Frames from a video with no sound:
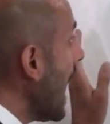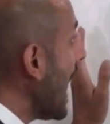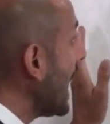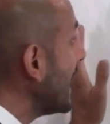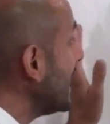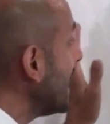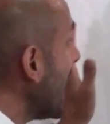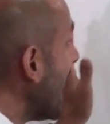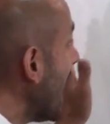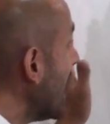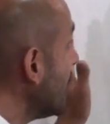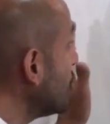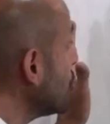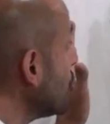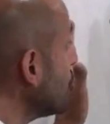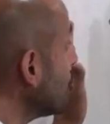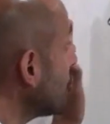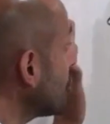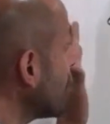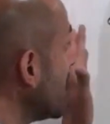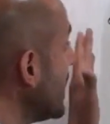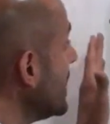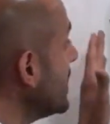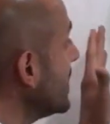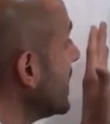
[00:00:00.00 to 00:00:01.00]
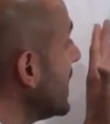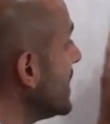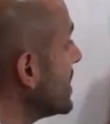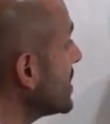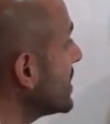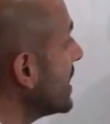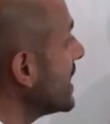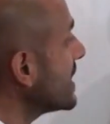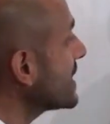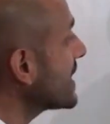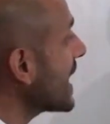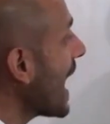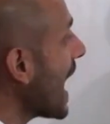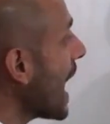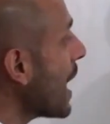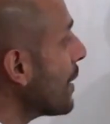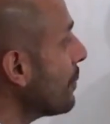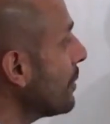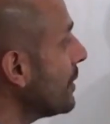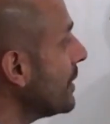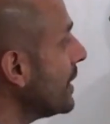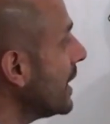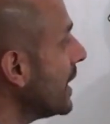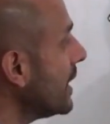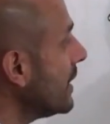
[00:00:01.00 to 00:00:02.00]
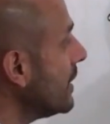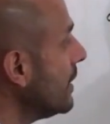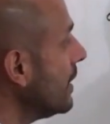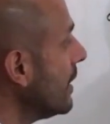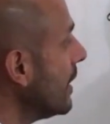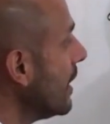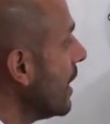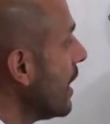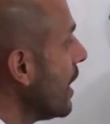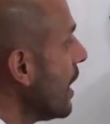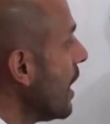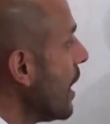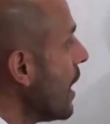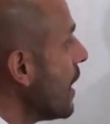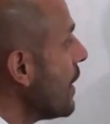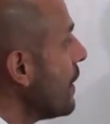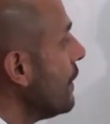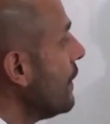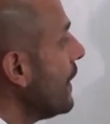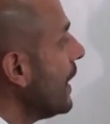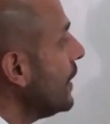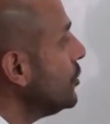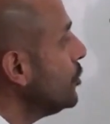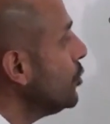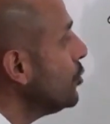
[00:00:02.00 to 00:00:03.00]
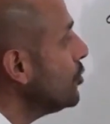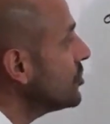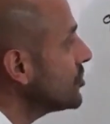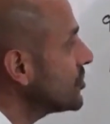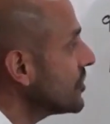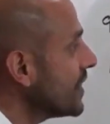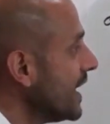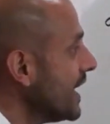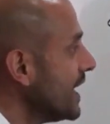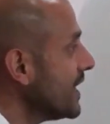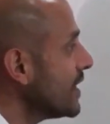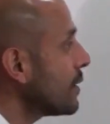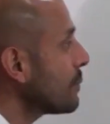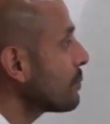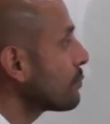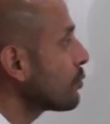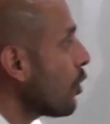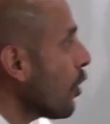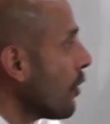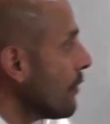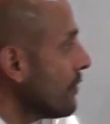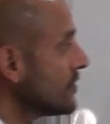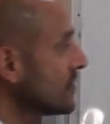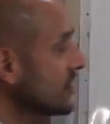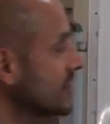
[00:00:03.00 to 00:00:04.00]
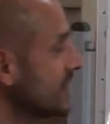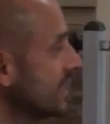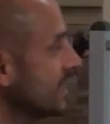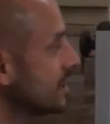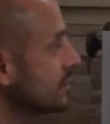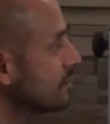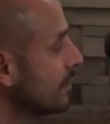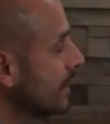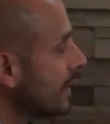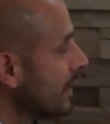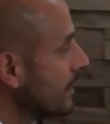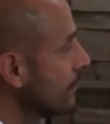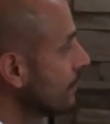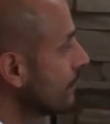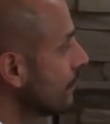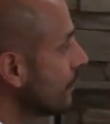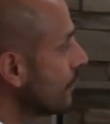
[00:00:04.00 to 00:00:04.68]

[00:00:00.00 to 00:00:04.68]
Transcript: And as you see these things happening, then you see that prophecy is being